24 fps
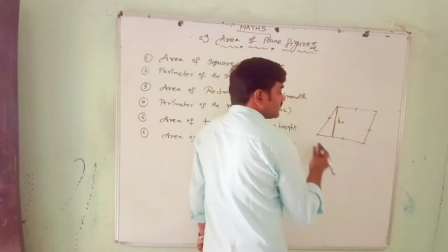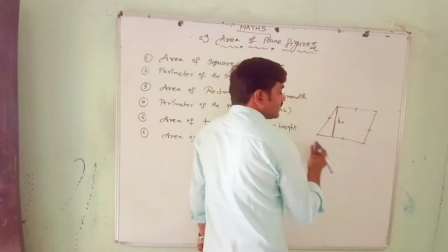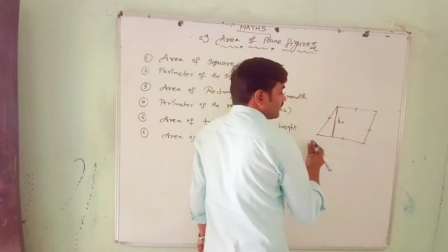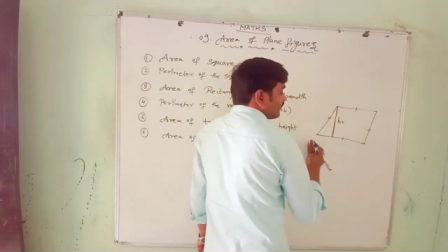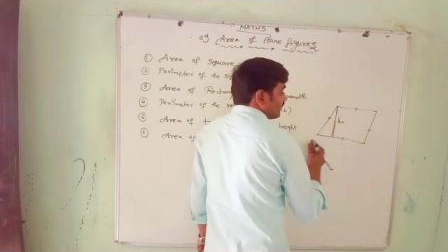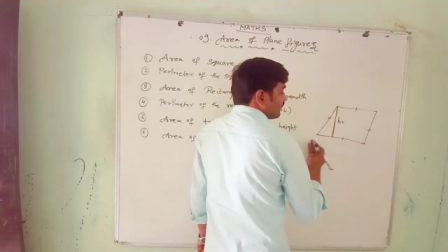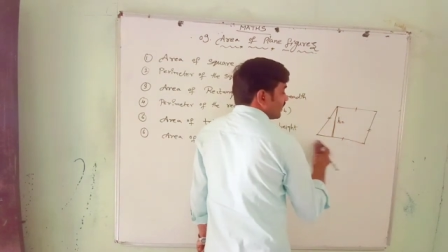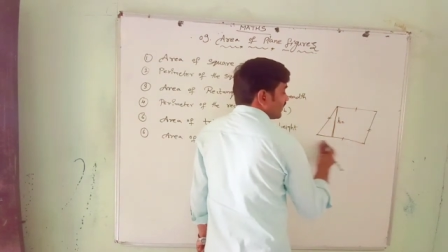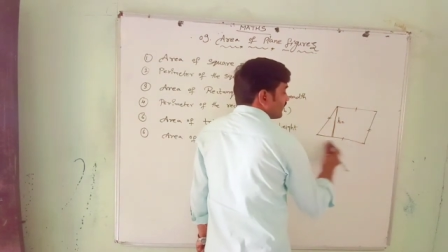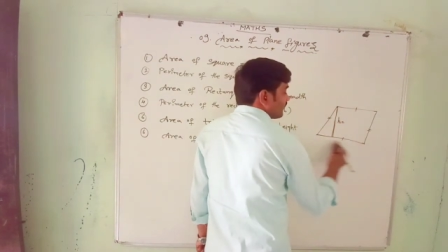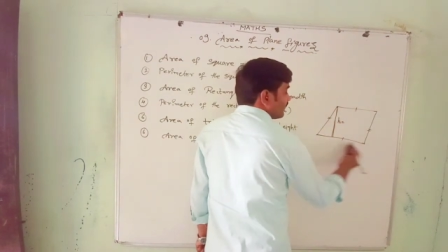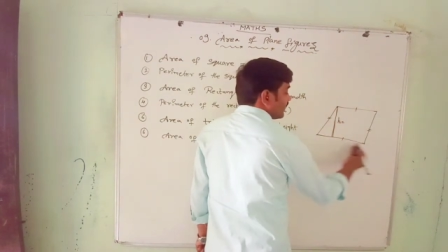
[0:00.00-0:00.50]
The
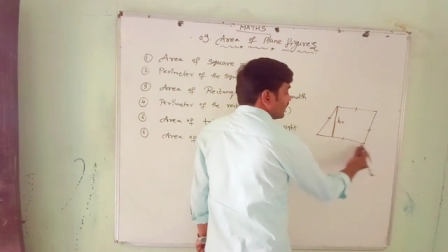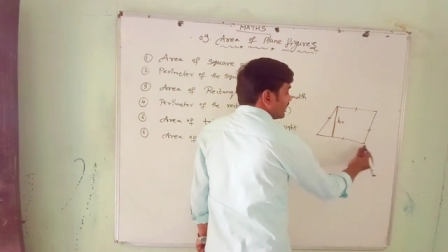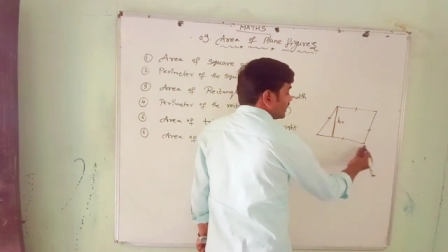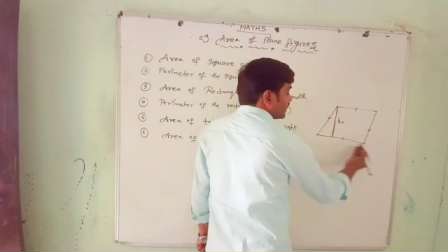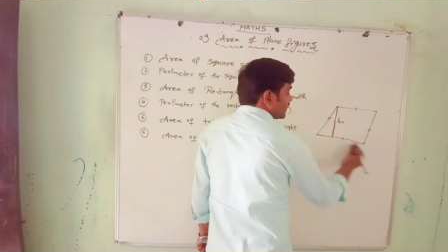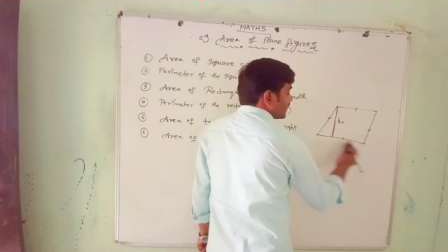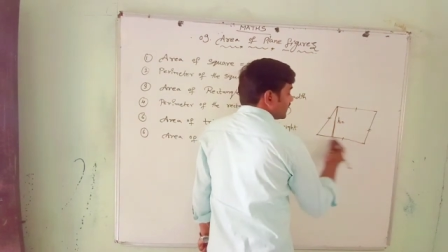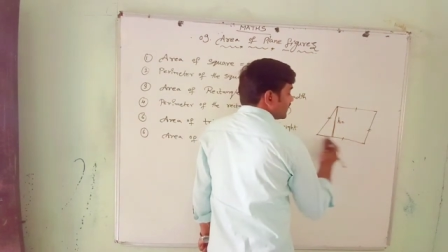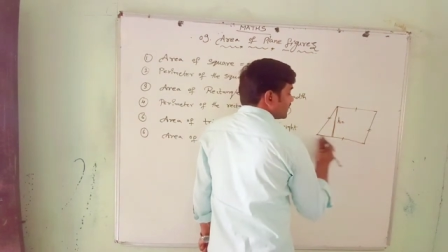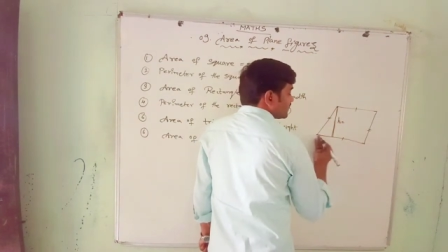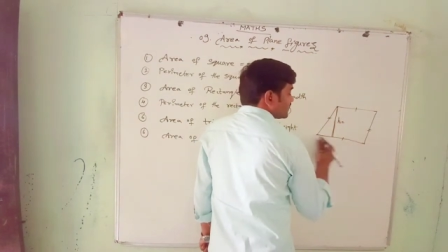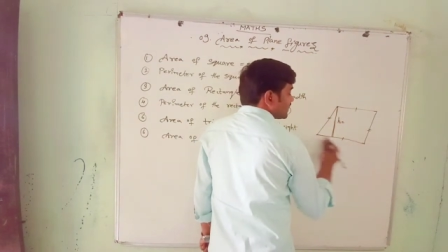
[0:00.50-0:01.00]

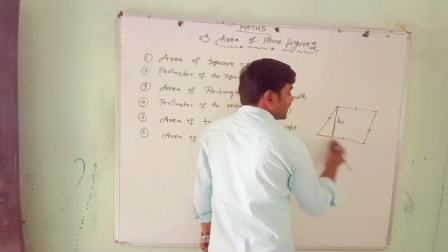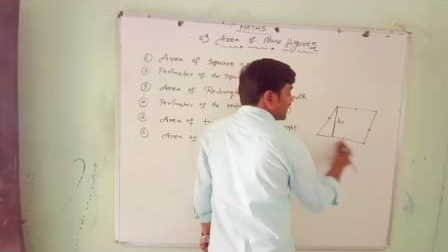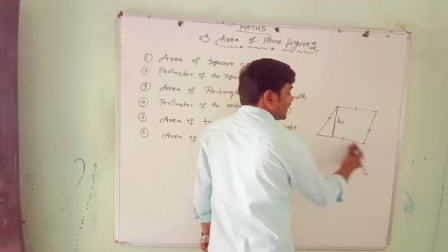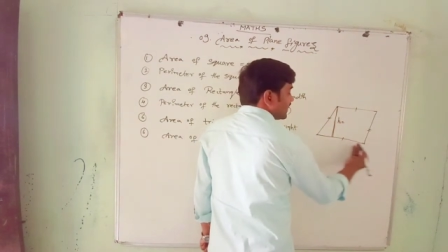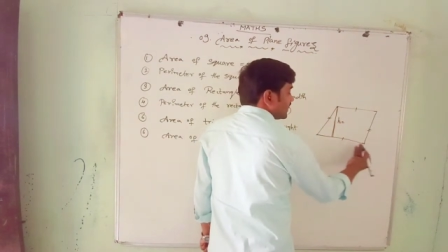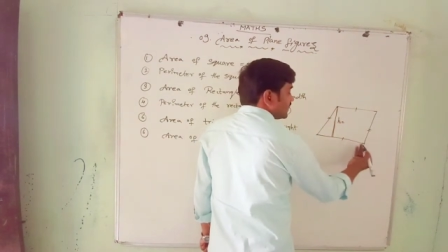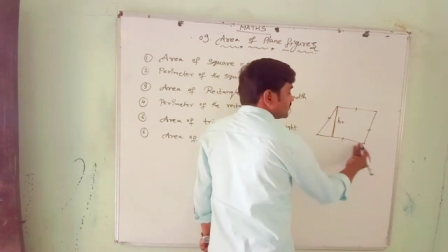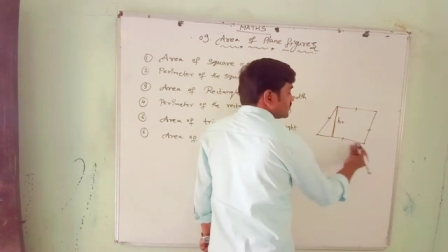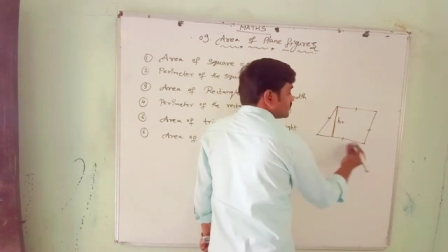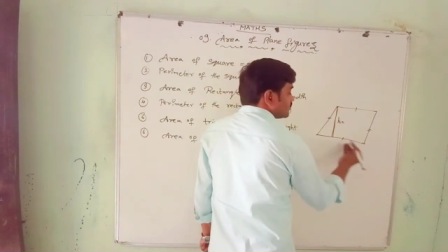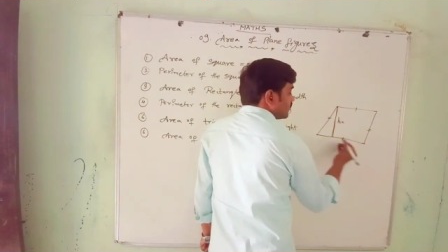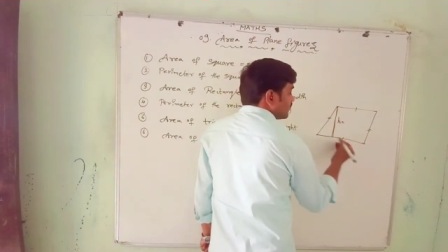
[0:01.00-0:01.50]
perpendicular
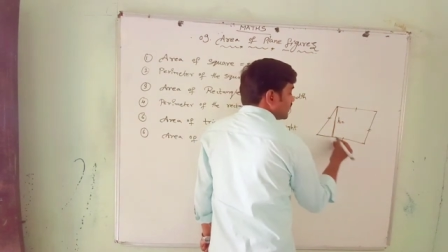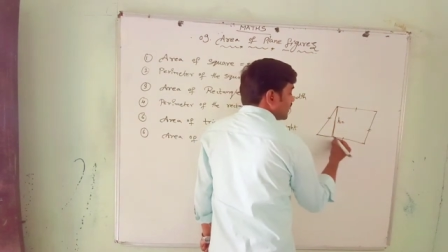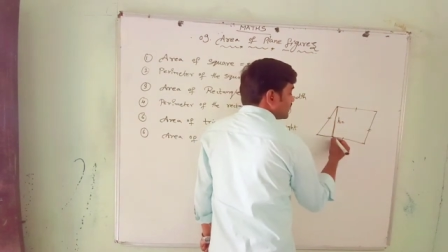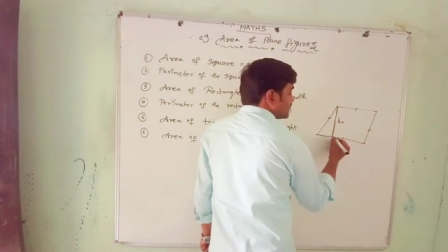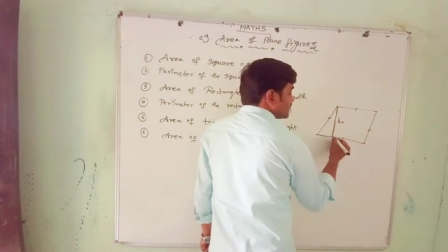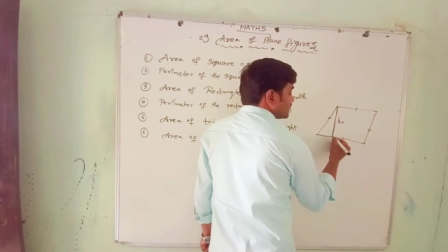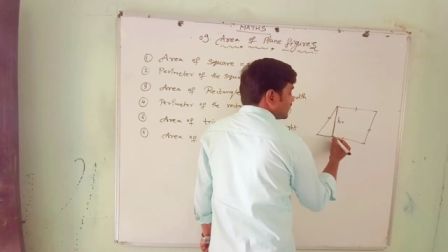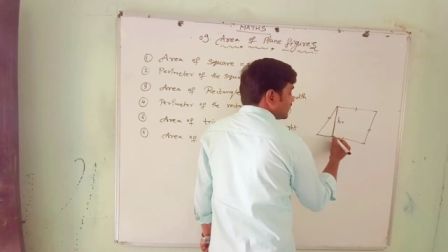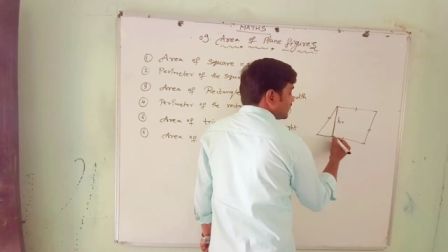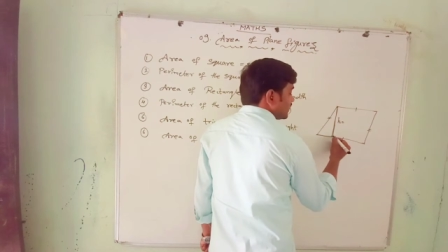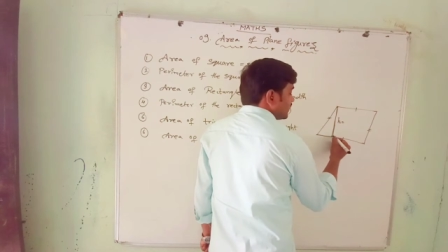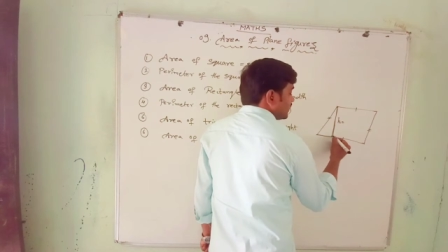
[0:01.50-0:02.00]
side is known
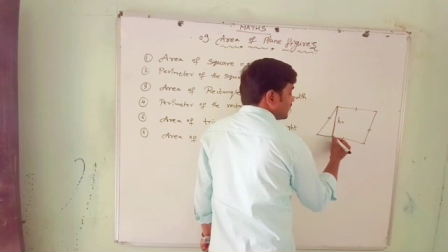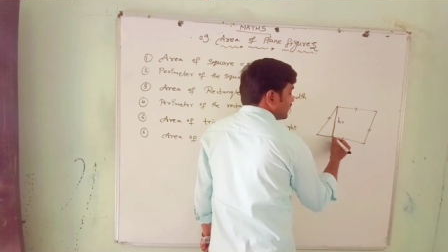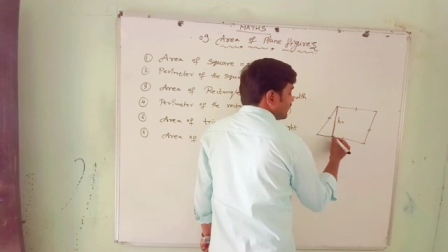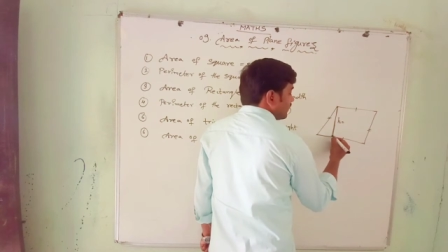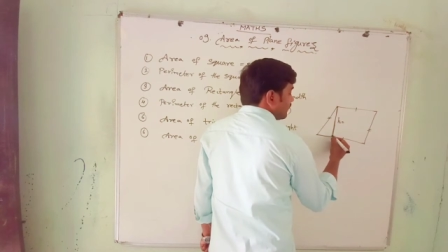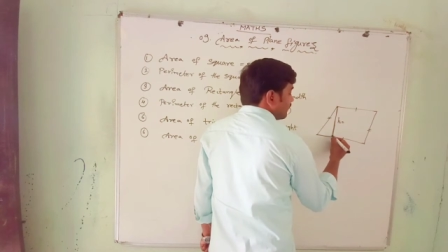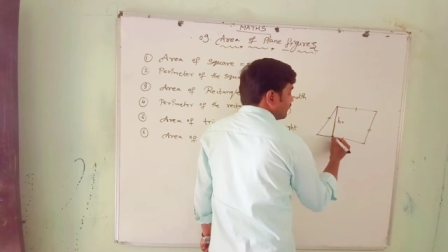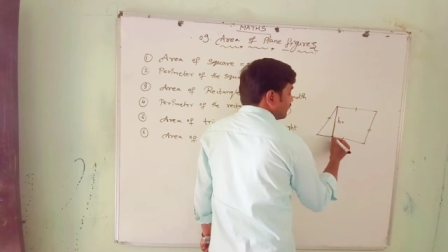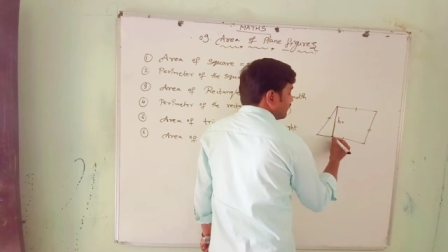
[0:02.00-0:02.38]
as a